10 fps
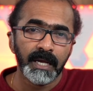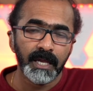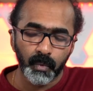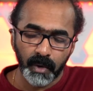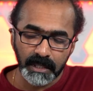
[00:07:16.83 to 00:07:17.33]

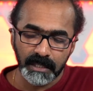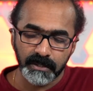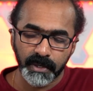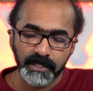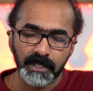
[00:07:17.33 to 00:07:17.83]
What
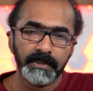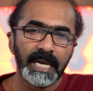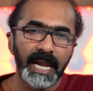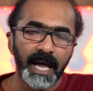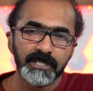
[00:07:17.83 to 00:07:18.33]
that Restream, in
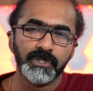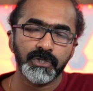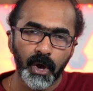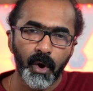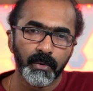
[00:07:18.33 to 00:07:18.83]
the last
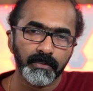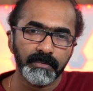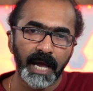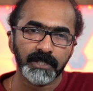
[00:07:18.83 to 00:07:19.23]
show,